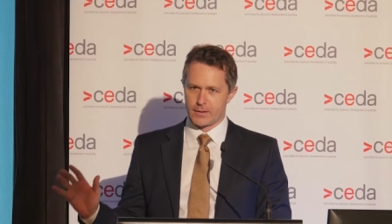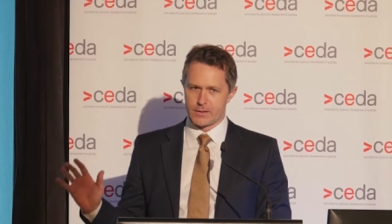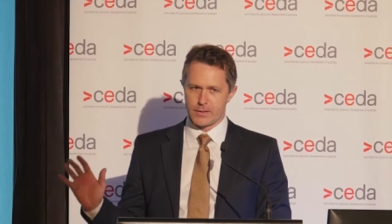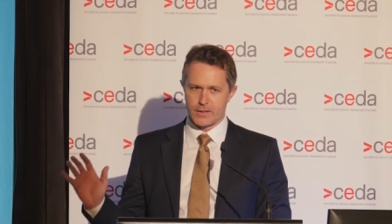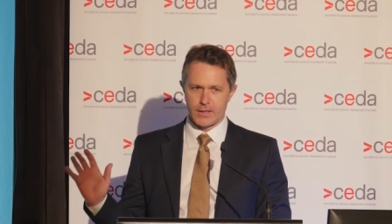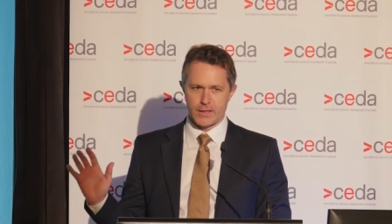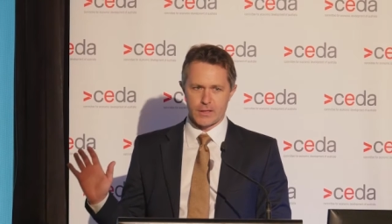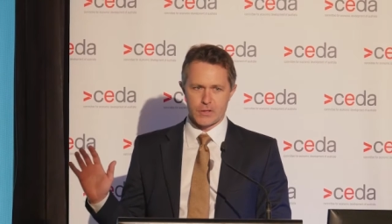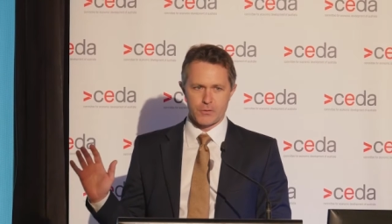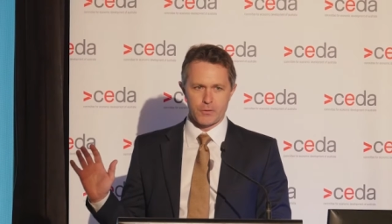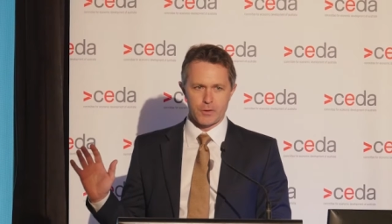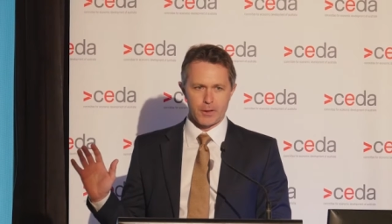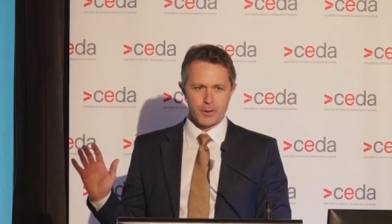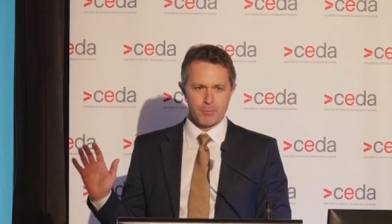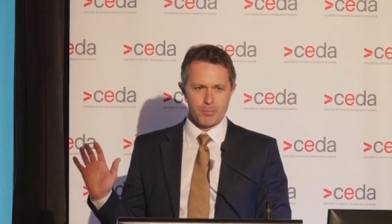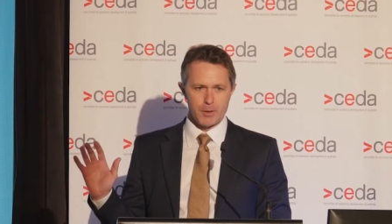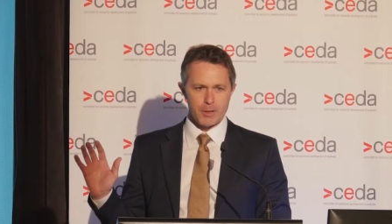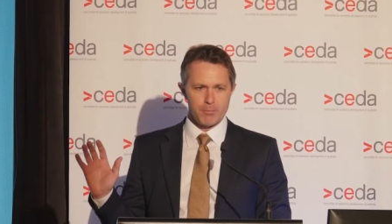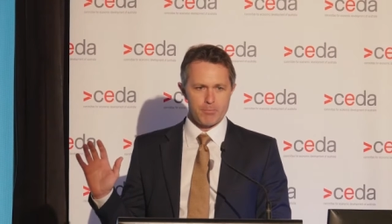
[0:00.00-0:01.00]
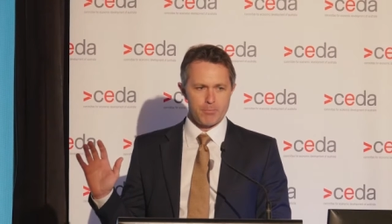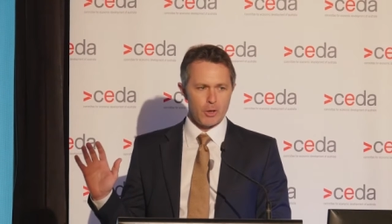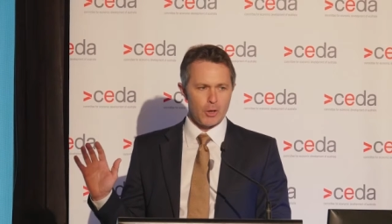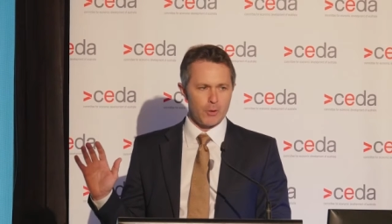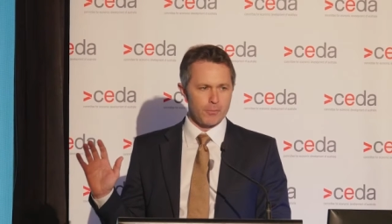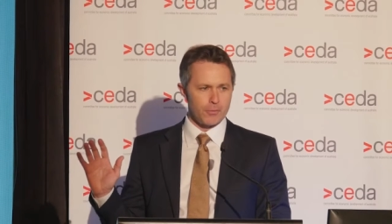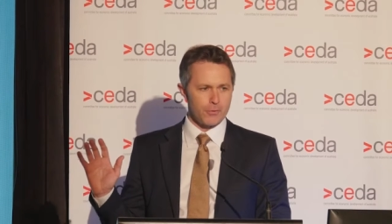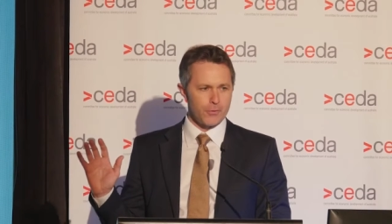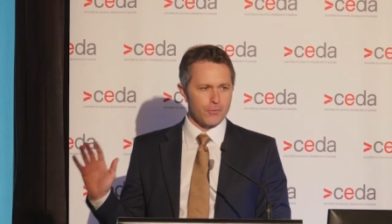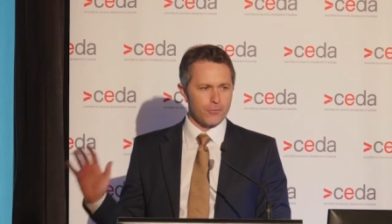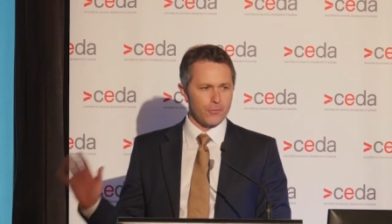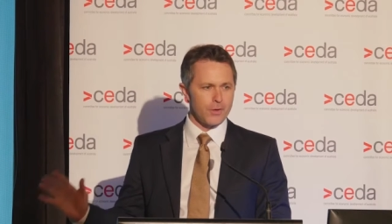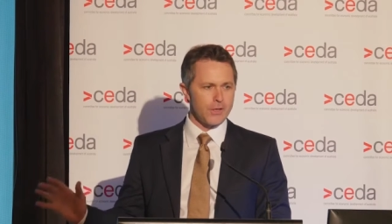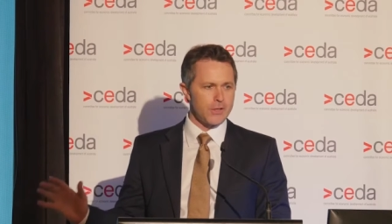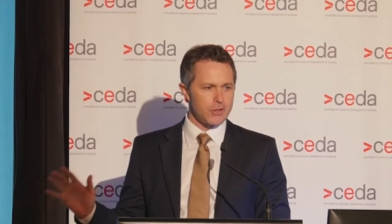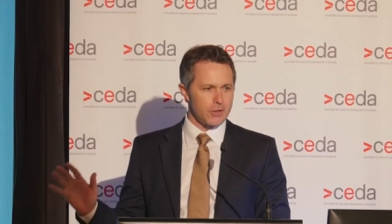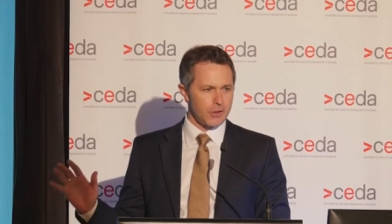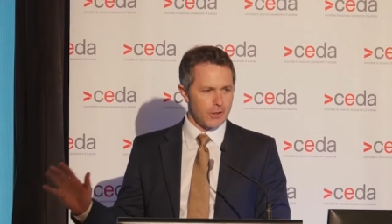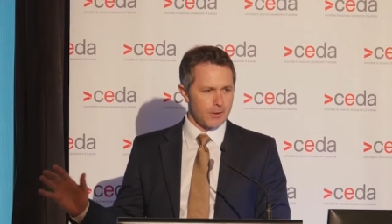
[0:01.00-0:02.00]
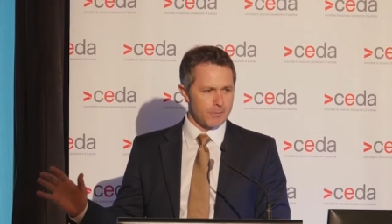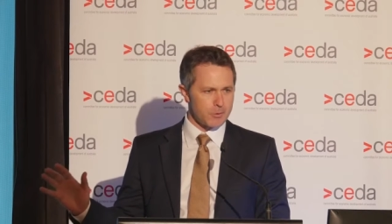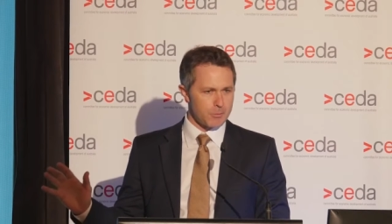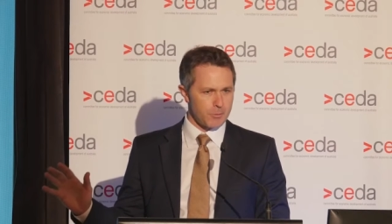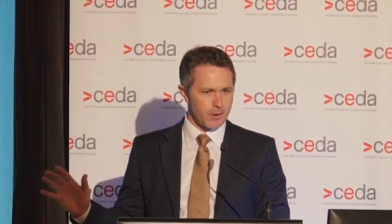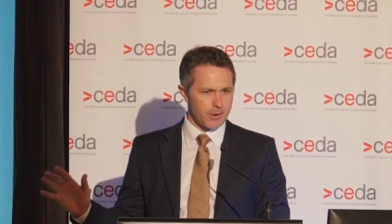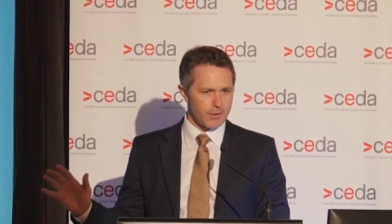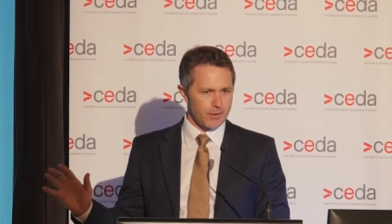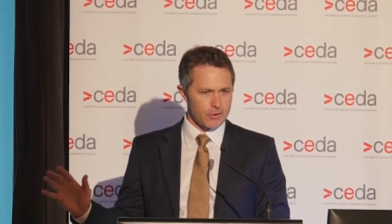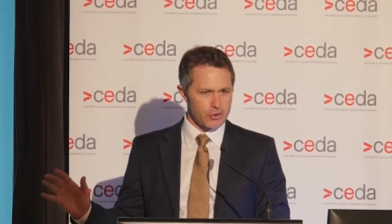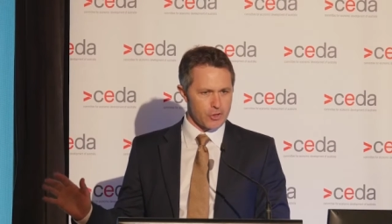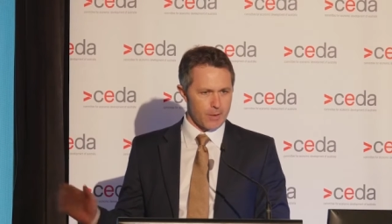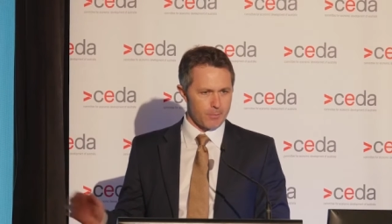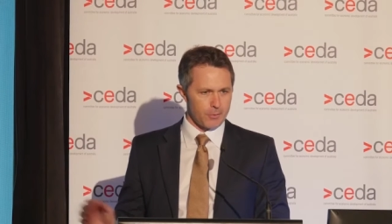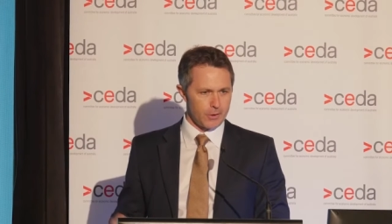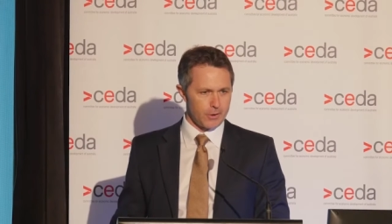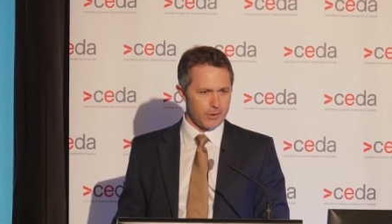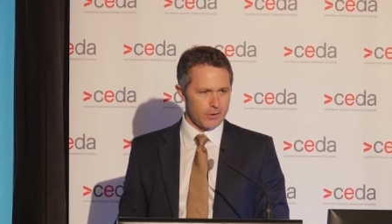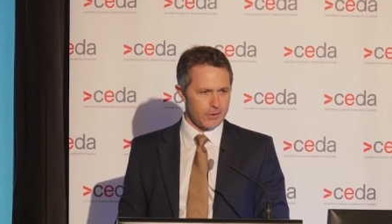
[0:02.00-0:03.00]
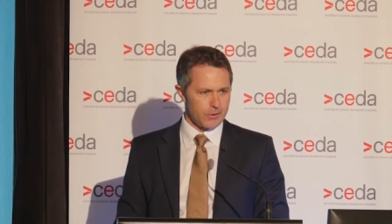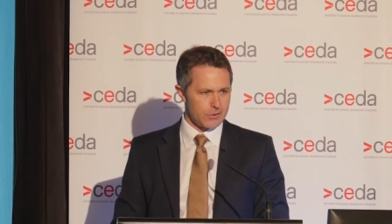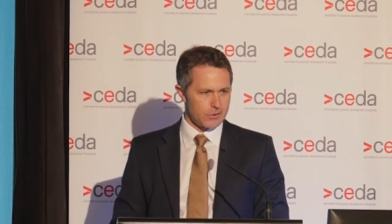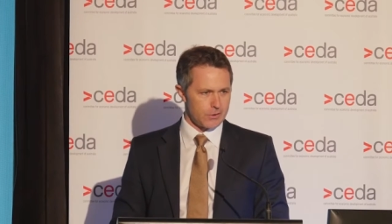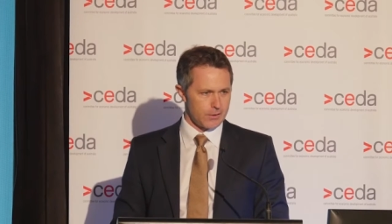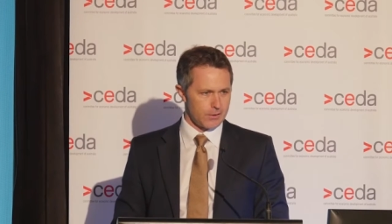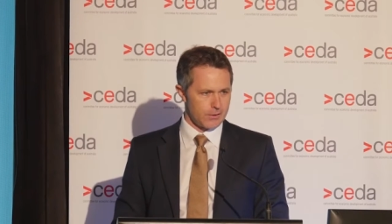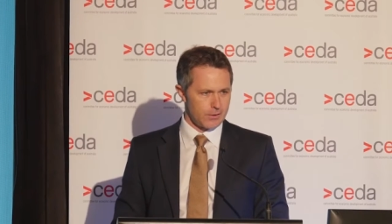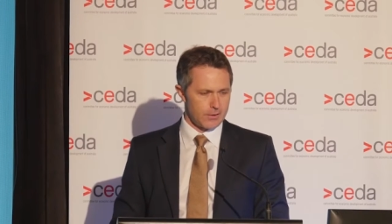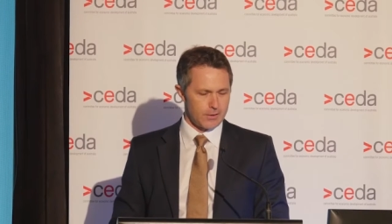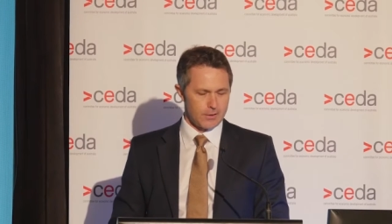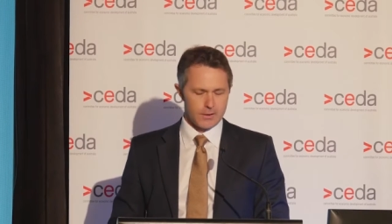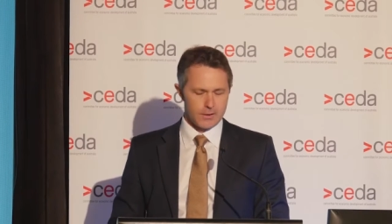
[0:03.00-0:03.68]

Townsville had been bombed three times by the Japanese. And